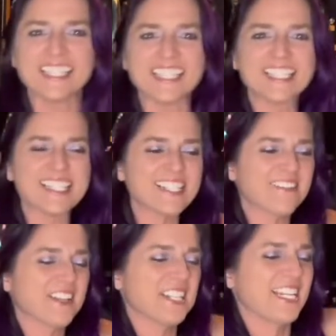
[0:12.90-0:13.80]
This is
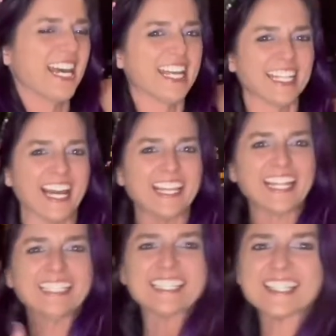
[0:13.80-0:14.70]
pretty good. I
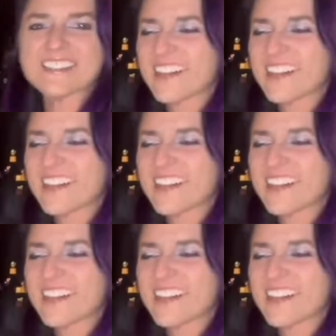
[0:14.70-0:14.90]
like this one.